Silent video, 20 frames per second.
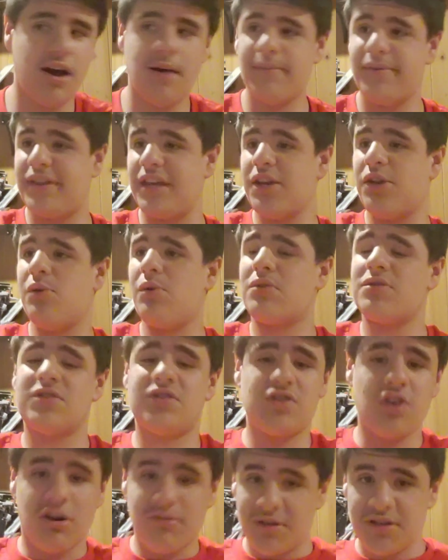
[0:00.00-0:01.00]
Thank you all
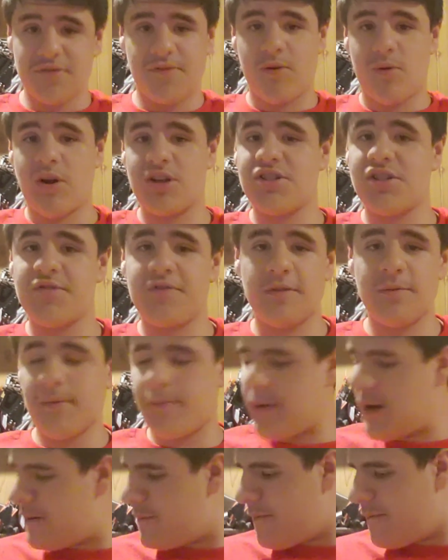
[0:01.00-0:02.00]
so much for watching from the
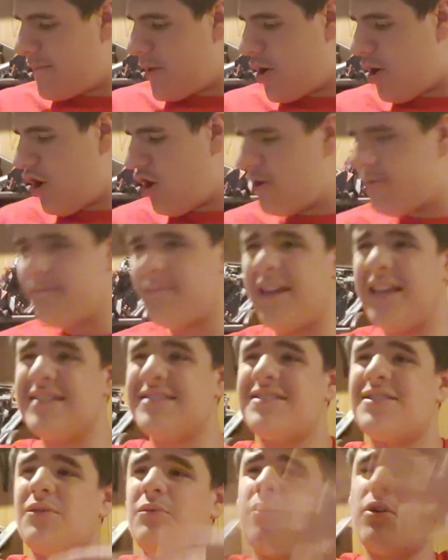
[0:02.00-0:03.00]
bottom of my heart. It
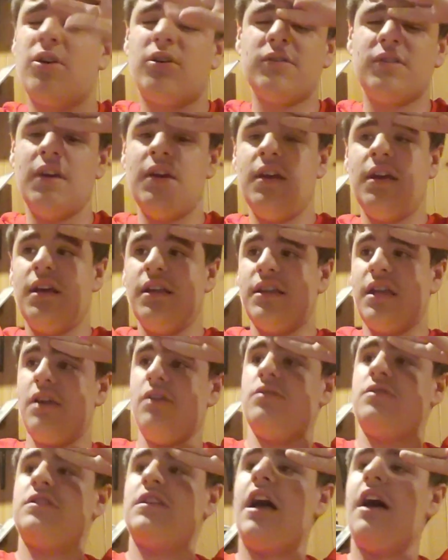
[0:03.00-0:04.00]
means the world that
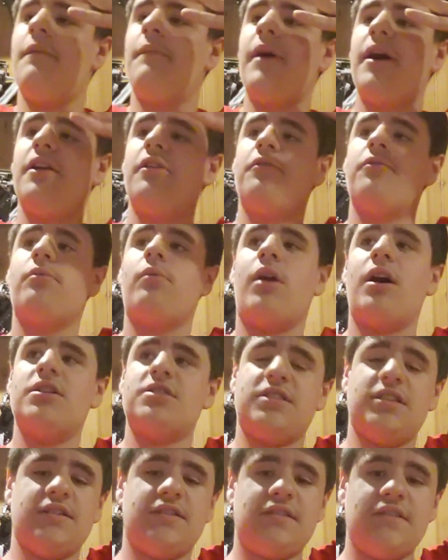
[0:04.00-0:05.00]
you stopped by to
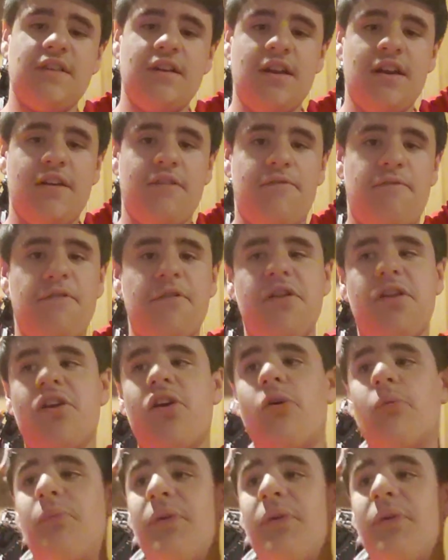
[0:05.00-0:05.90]
watch this video.